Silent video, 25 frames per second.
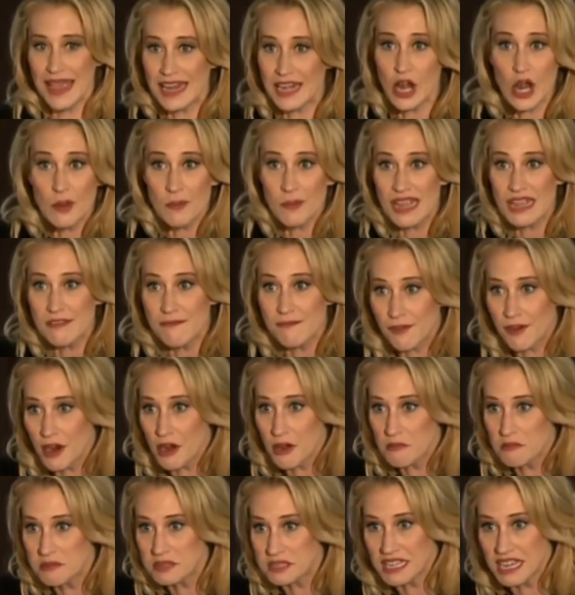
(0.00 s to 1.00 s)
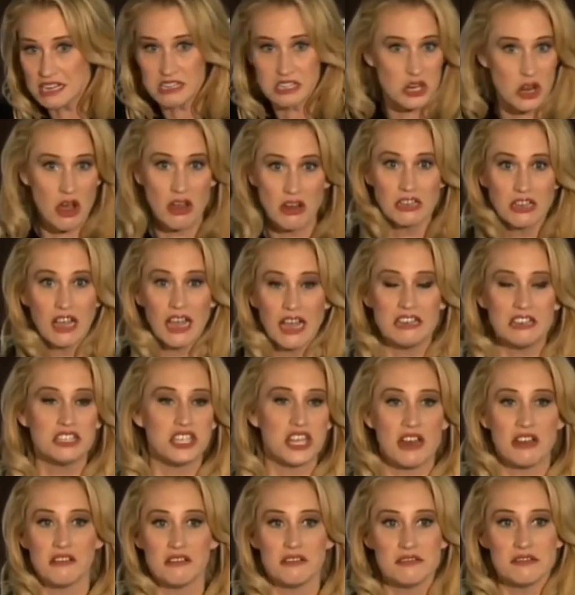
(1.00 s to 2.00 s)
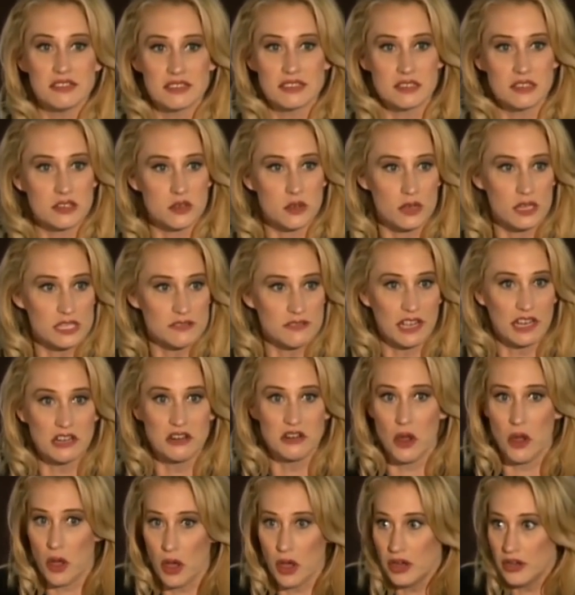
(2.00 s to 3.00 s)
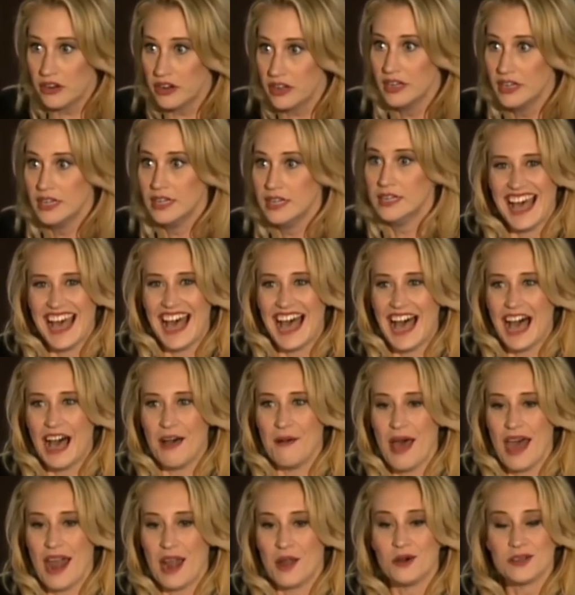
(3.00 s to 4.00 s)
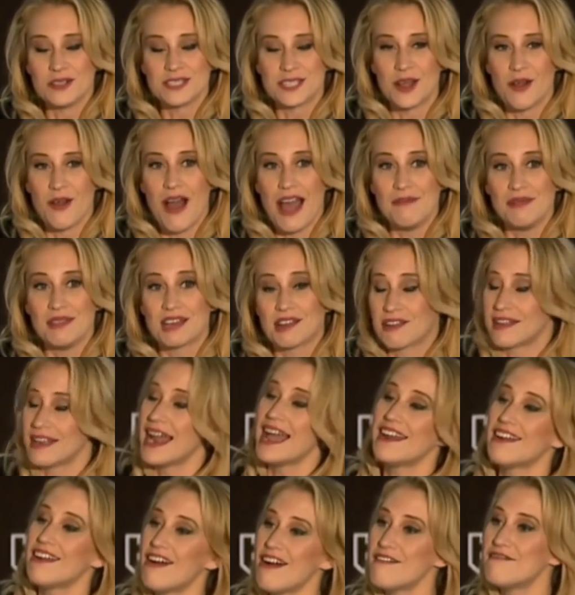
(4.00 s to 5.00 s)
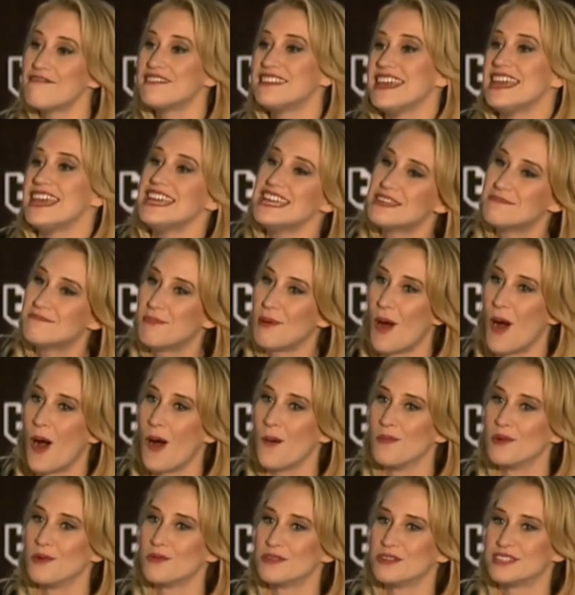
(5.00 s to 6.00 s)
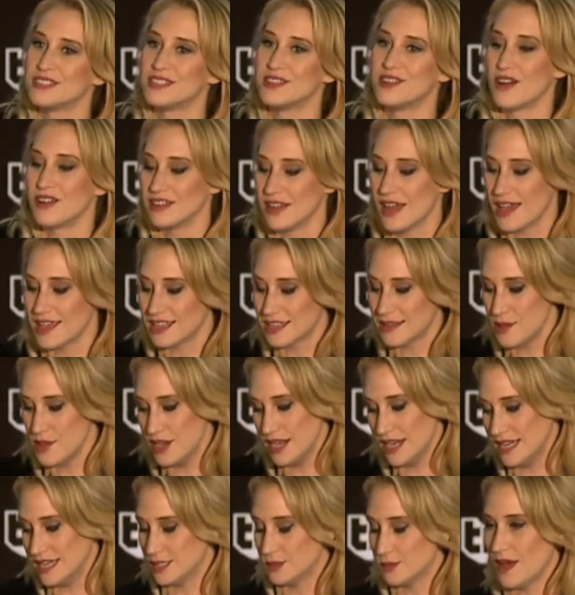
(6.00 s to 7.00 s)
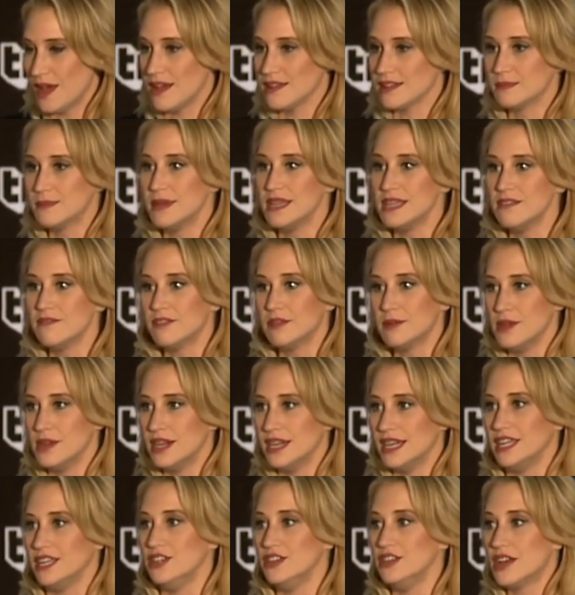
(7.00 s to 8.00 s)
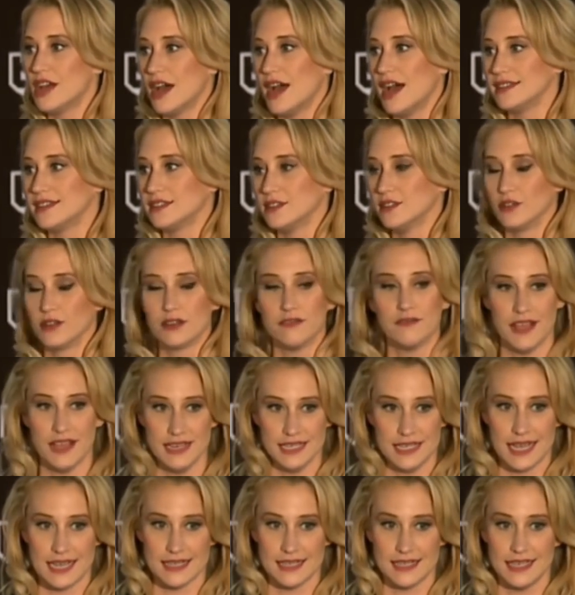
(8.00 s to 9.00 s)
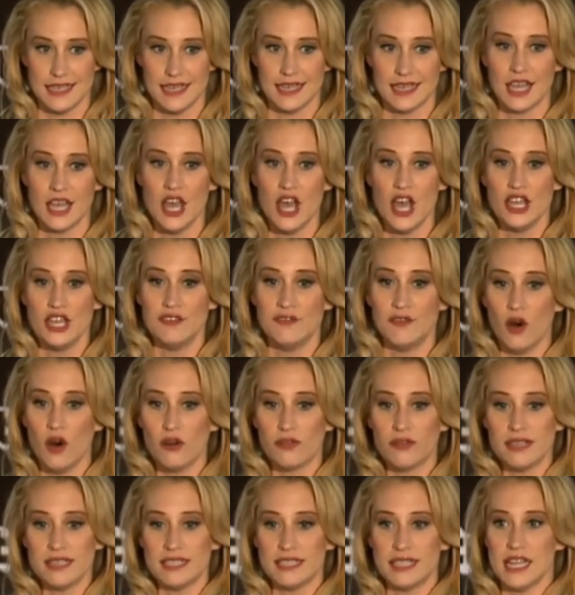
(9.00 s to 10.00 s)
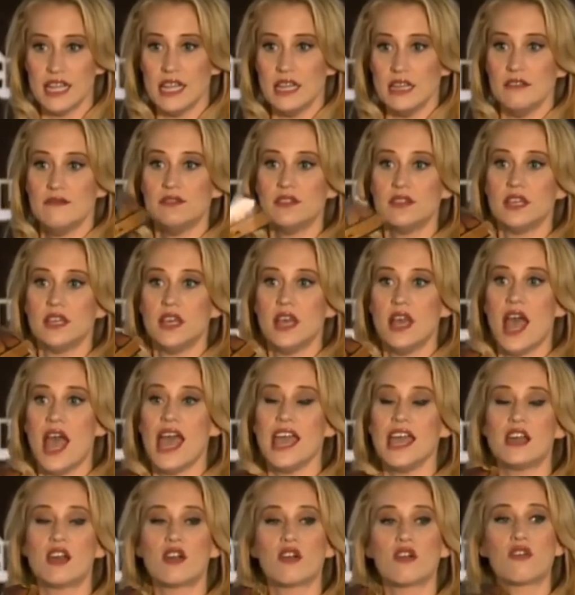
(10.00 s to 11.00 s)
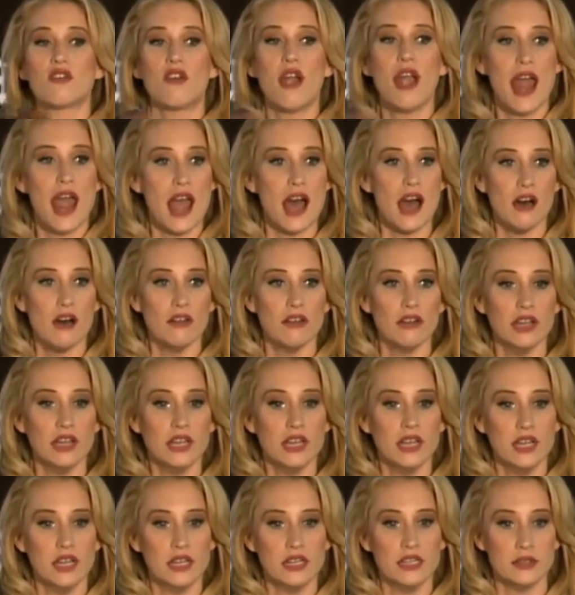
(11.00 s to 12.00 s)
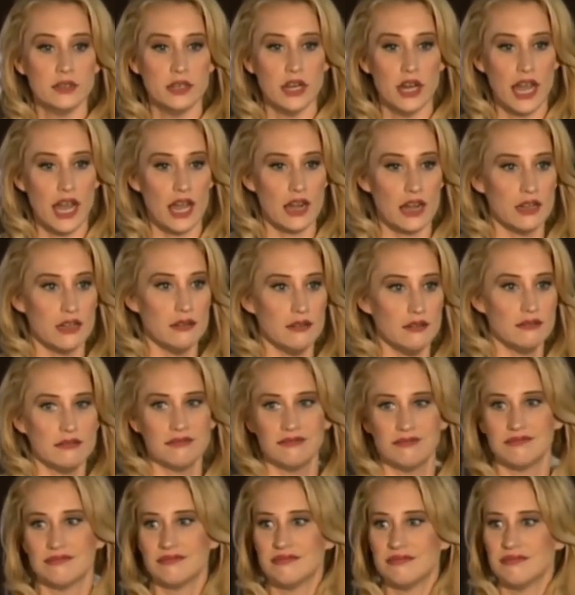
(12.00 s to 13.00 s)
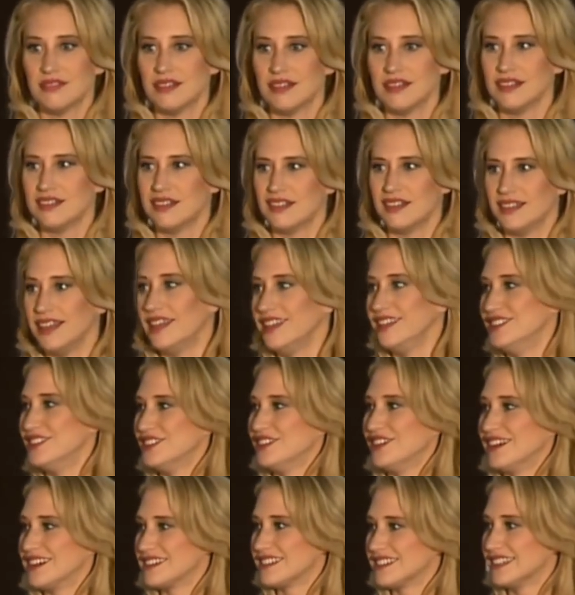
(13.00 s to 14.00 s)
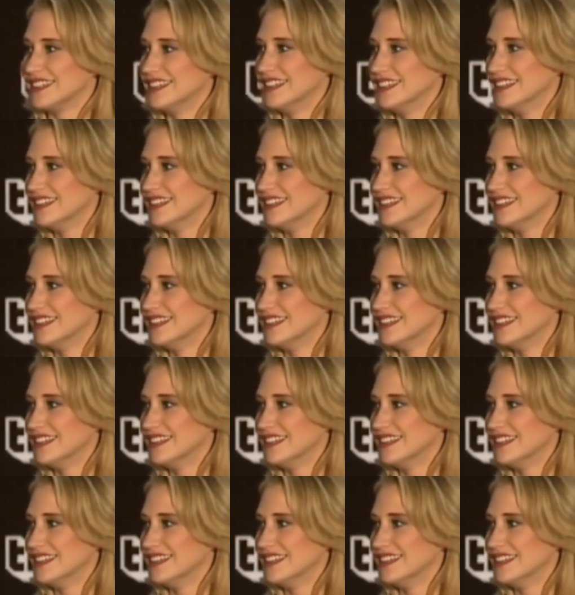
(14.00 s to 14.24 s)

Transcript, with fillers: know me from such online channels as SourceFed Nerd, and also I'm the creator of Geekbomb, which is an online community as well. Speaking of community, you guys look fantastic. You've all received a crown. Do you know how to... Yeah, you do actually.